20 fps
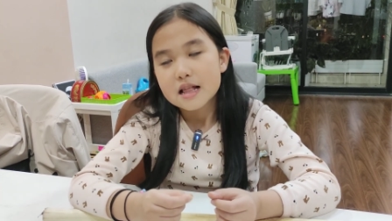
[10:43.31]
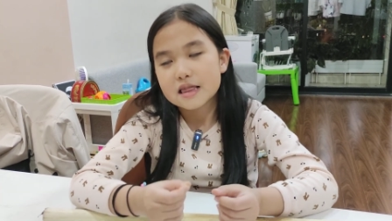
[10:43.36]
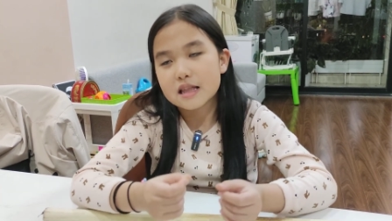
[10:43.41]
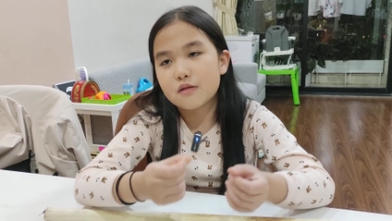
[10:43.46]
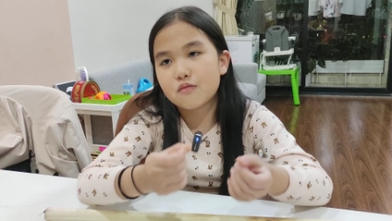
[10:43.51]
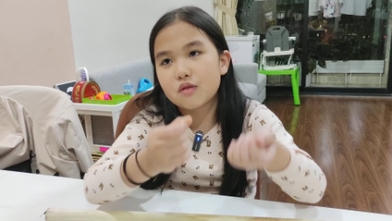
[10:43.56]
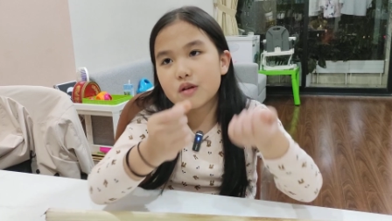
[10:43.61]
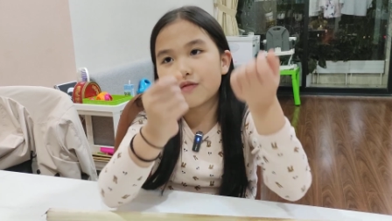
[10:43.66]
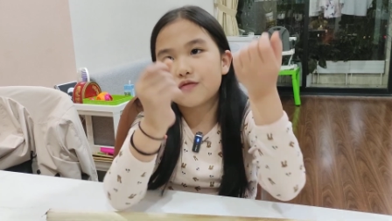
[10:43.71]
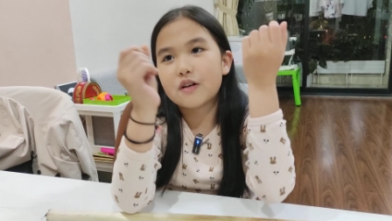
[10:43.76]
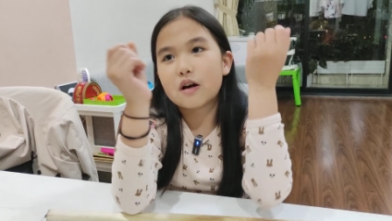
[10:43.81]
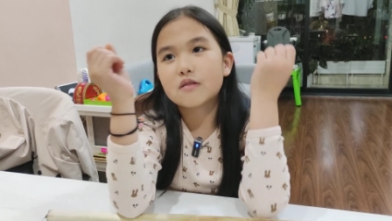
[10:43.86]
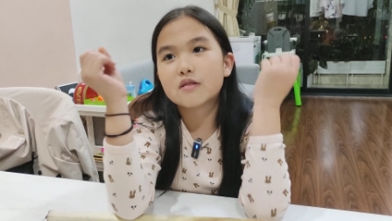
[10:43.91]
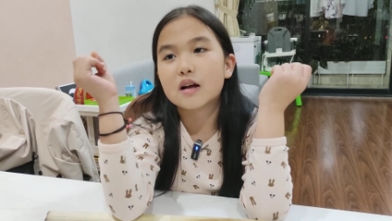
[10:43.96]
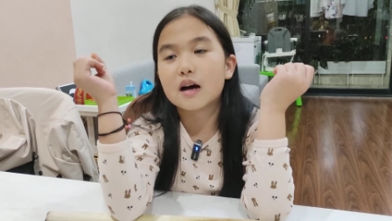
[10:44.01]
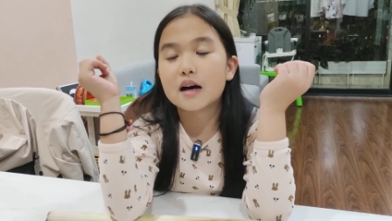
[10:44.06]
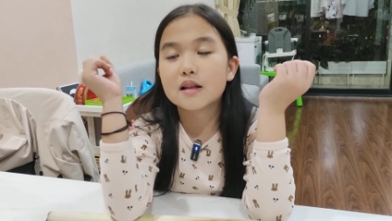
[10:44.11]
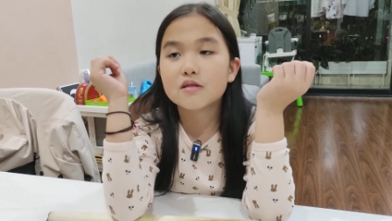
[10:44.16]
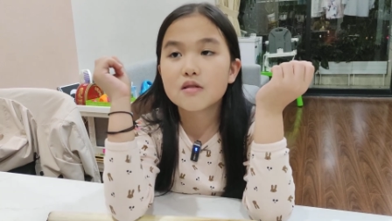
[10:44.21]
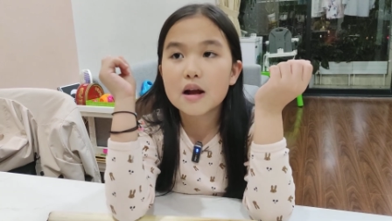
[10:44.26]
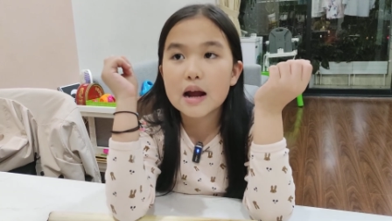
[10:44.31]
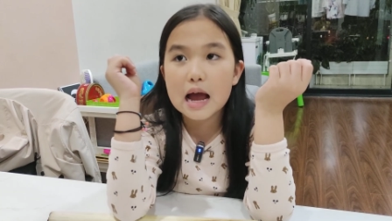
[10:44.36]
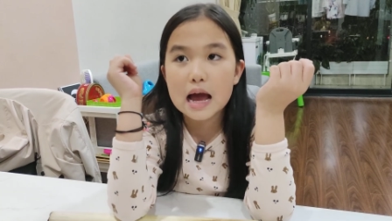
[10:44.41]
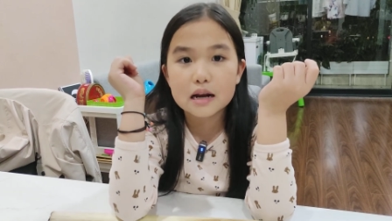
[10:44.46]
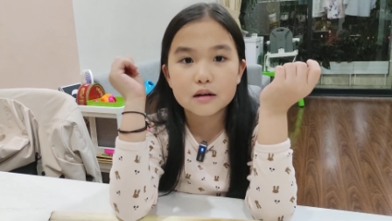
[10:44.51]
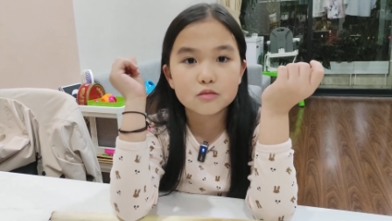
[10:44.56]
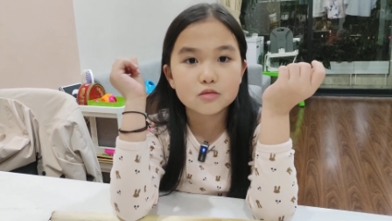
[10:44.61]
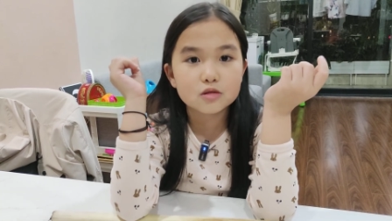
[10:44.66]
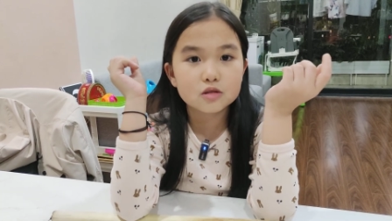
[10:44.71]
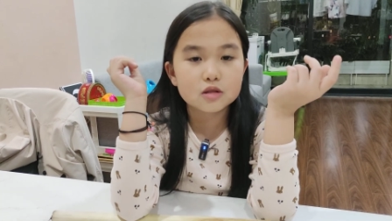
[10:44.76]
Then we found other
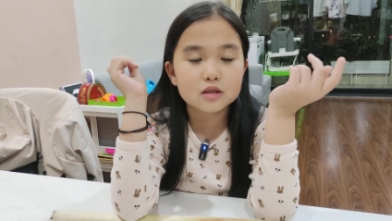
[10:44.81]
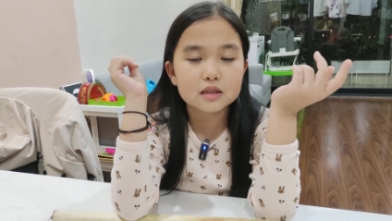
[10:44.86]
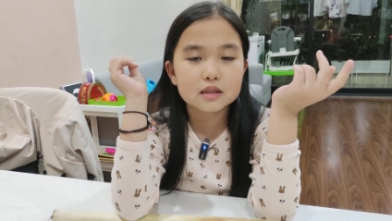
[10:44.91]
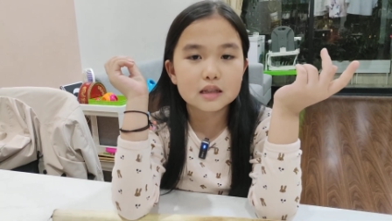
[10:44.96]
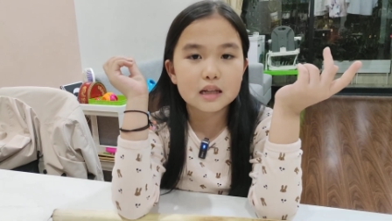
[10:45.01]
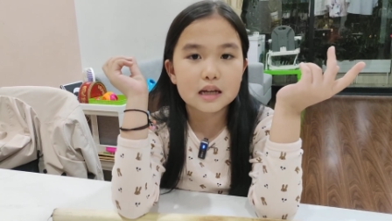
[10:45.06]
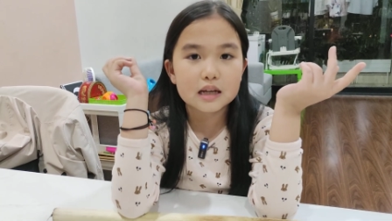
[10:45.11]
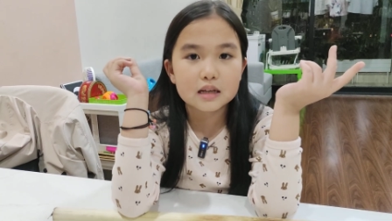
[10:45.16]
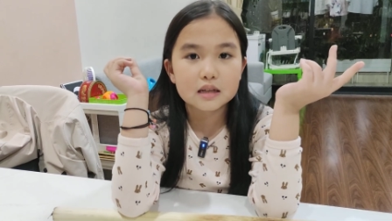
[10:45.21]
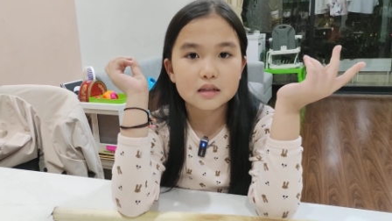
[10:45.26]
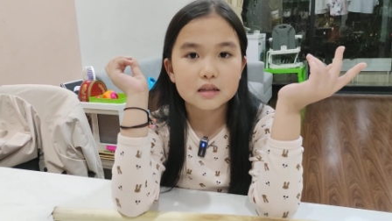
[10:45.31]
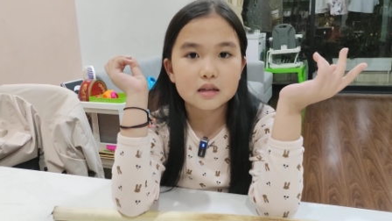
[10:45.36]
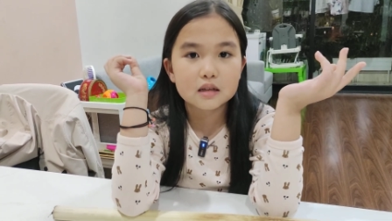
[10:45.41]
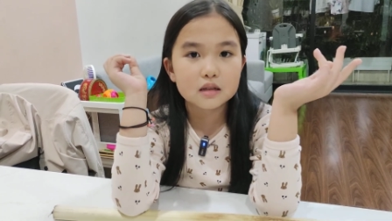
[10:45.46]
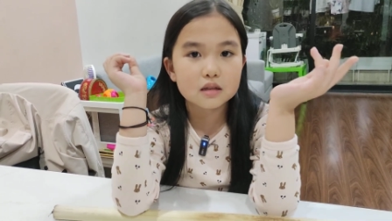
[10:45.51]
animals like